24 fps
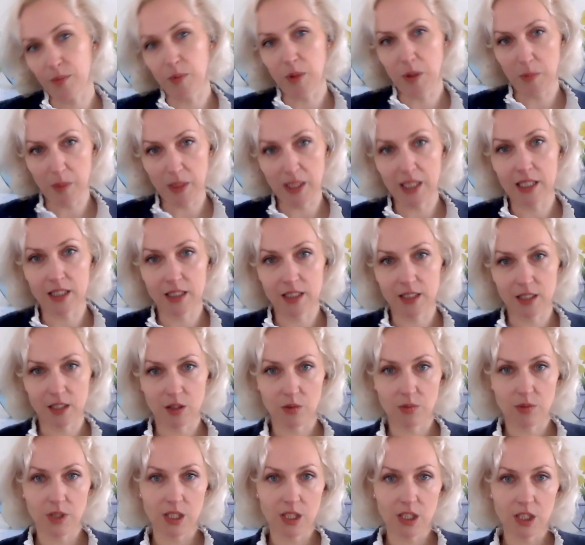been biggest, that
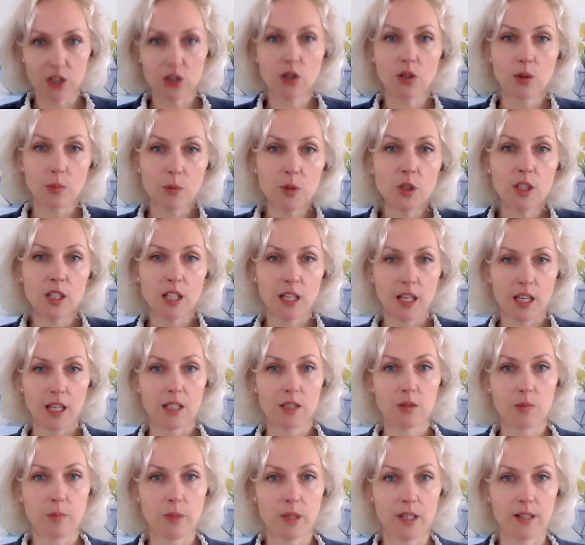we need to
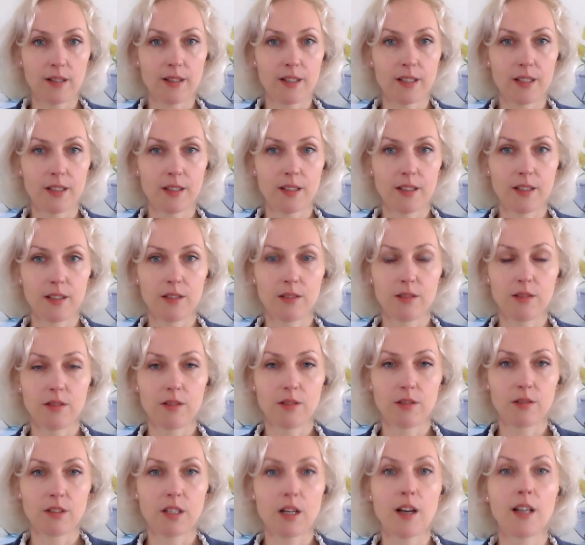communicate better
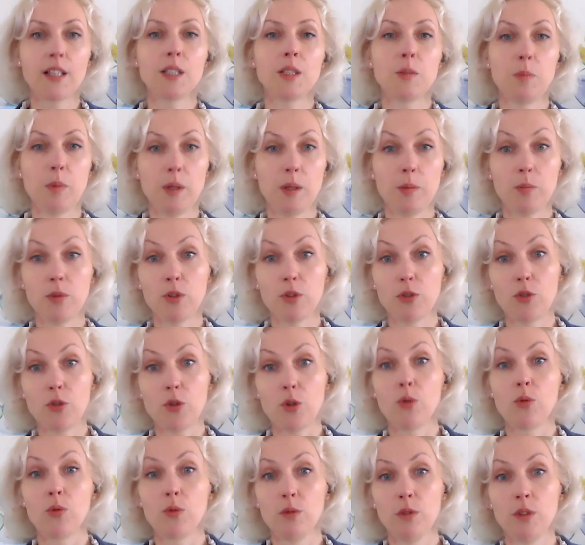and guide people
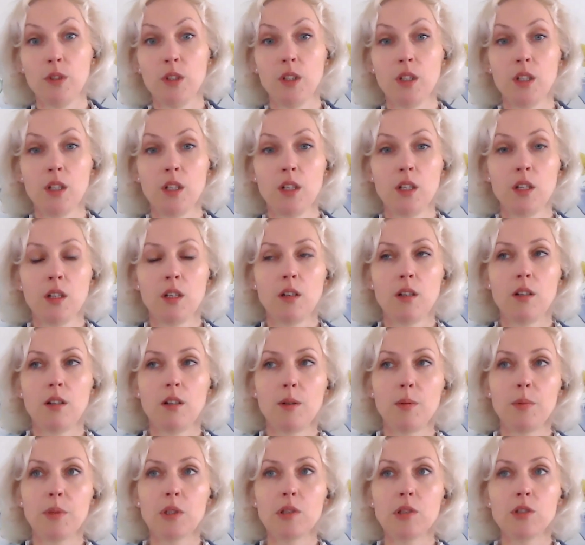through,
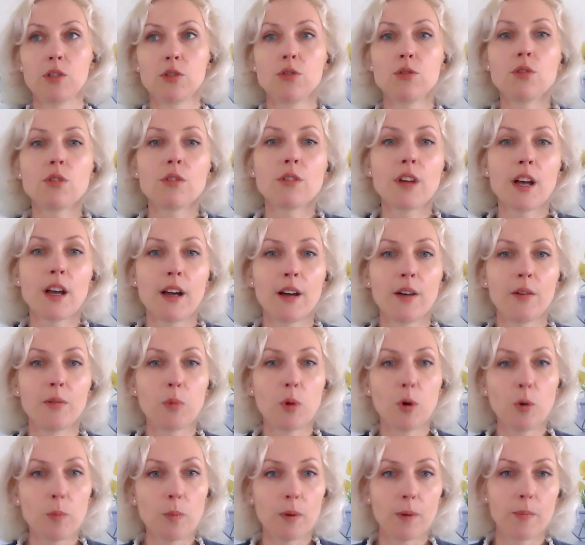because you don't have
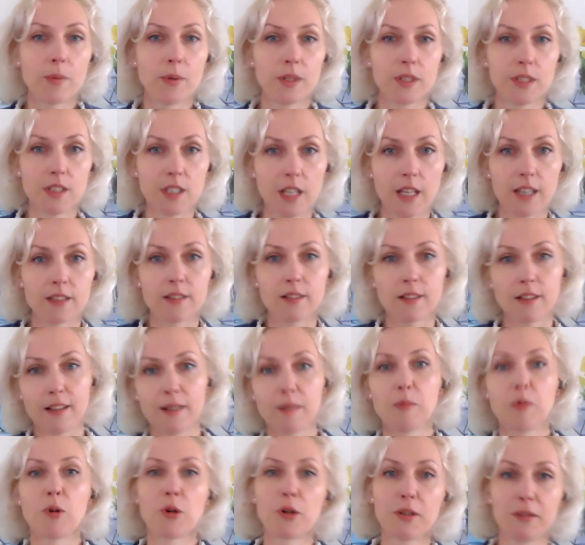pop-up at desk
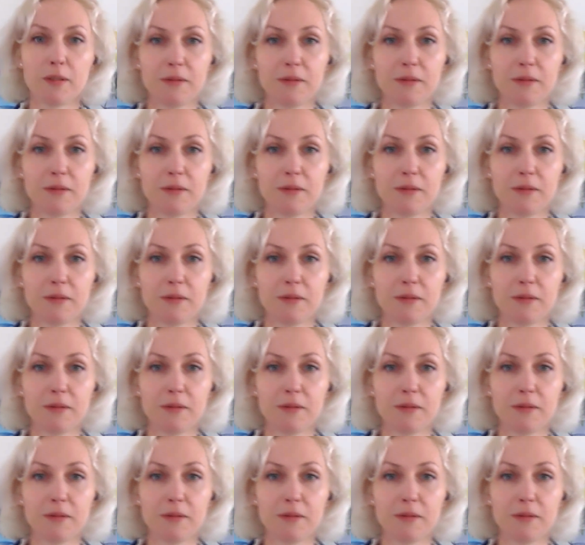anymore